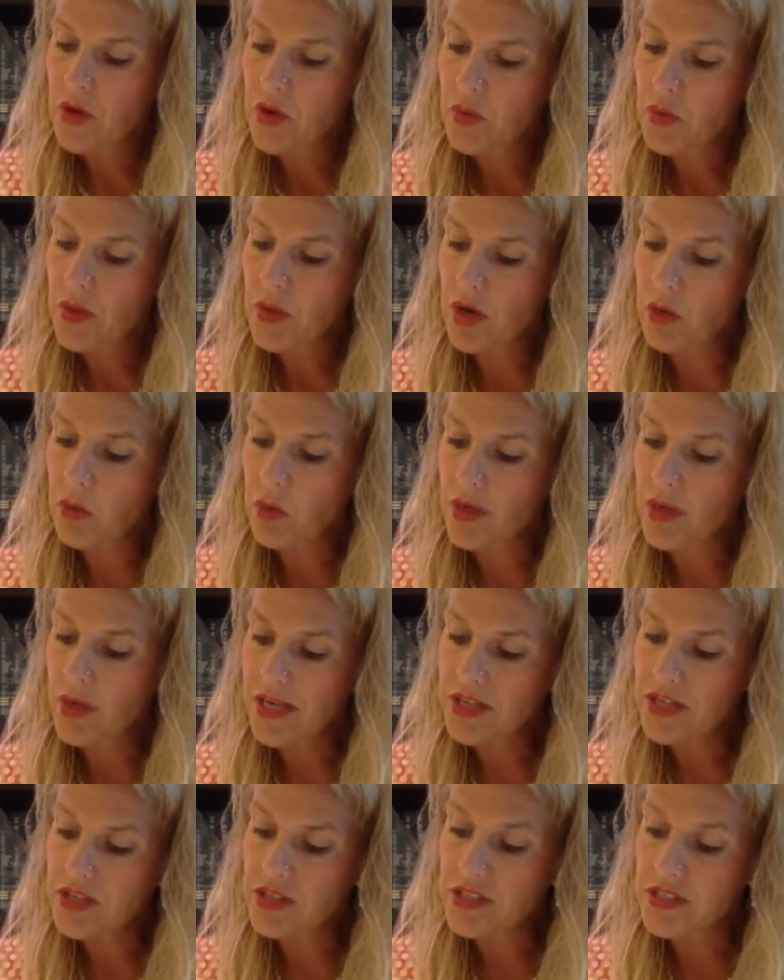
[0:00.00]
We are one
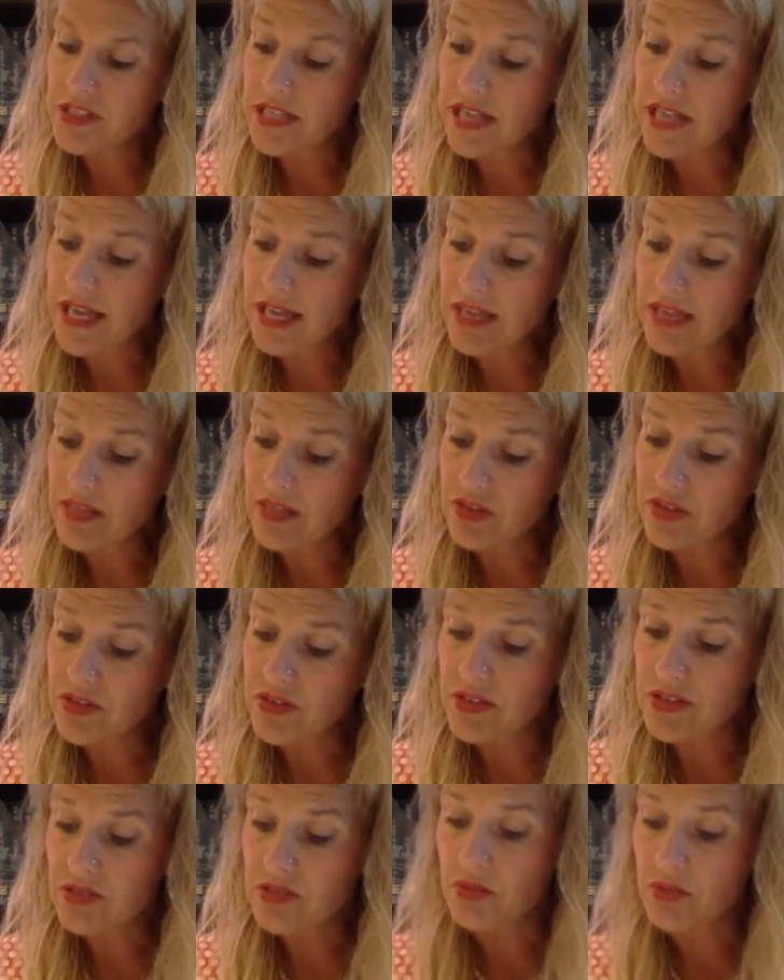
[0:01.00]
nation today and
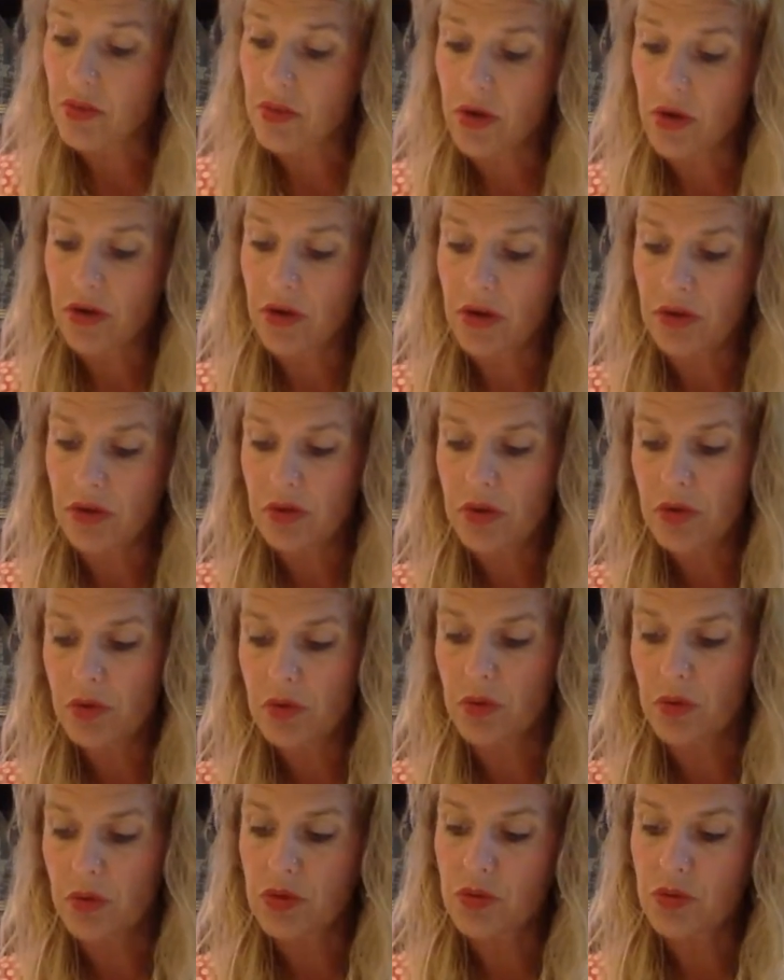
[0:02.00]
13 tomorrow. Who
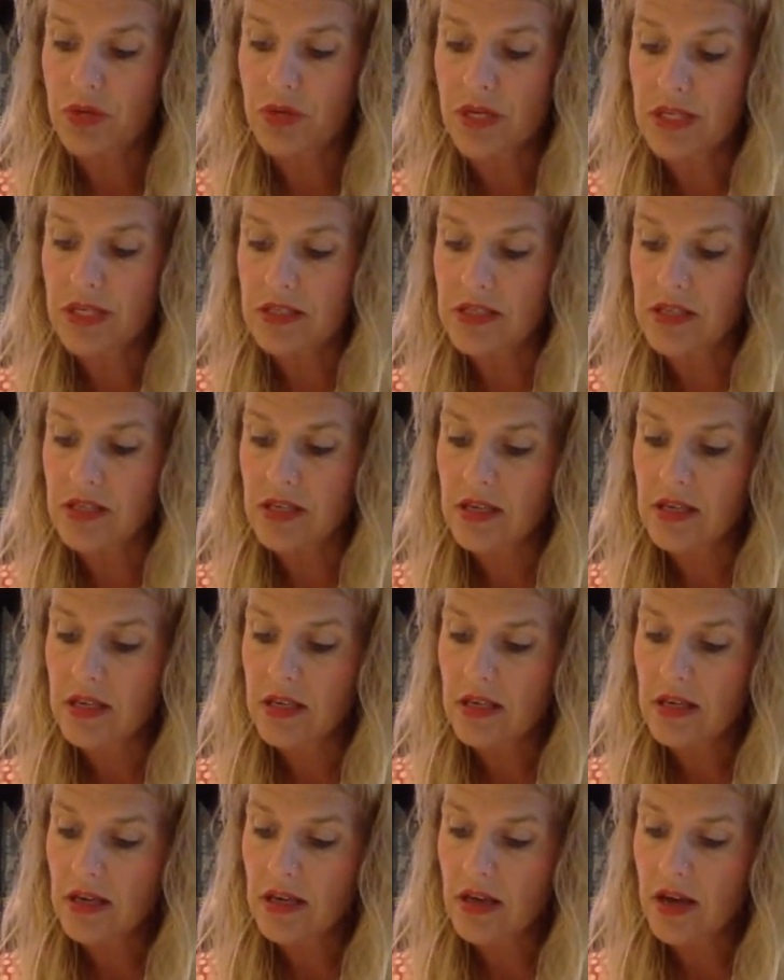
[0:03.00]
will treat
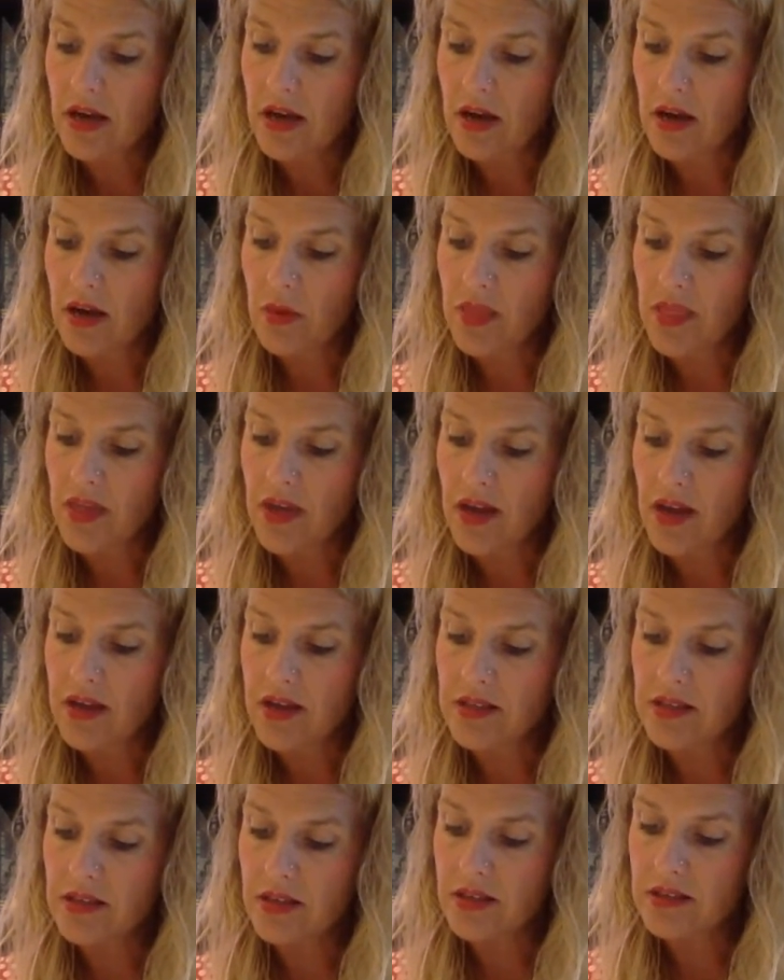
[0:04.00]
with
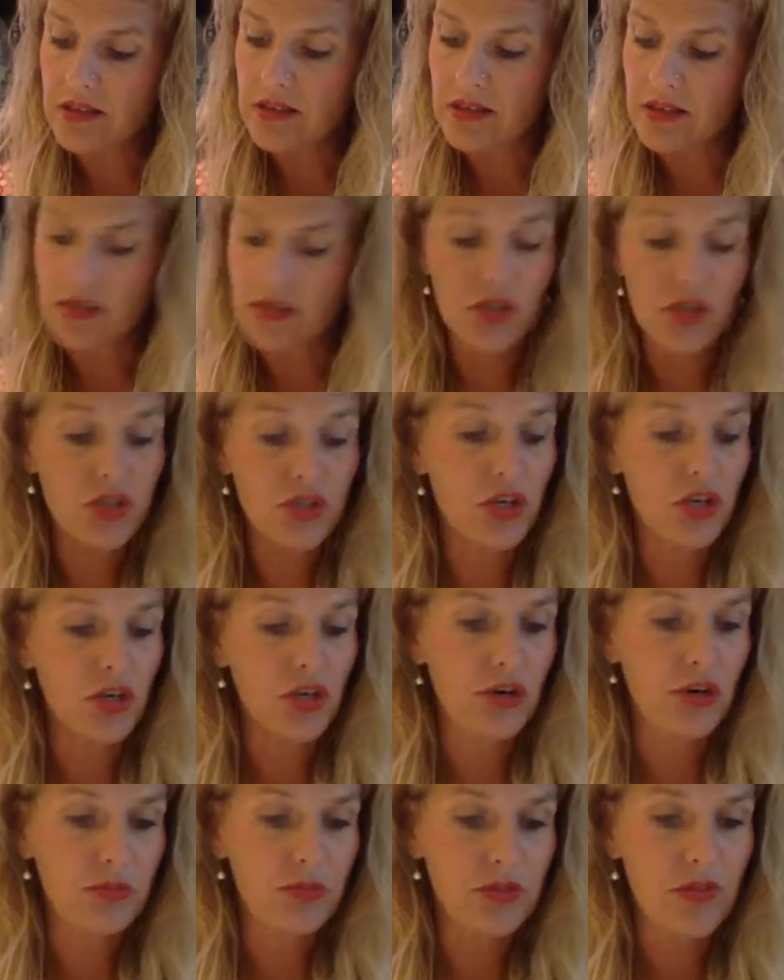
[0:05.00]
us on such
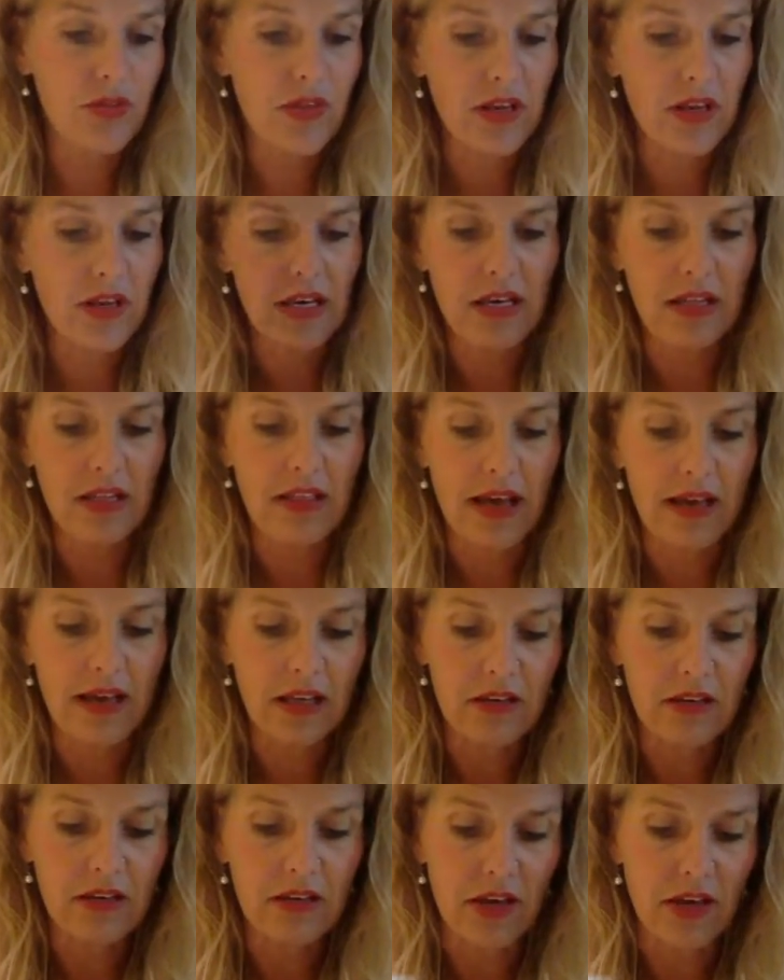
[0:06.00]
terms? So they needed that
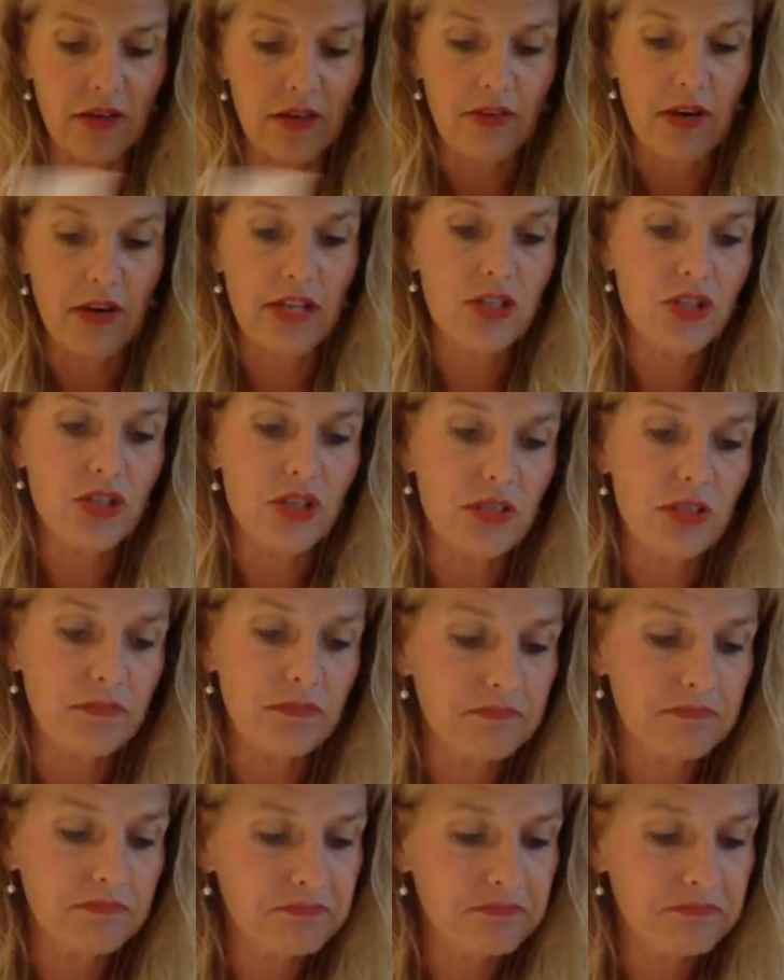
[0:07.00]
confederation.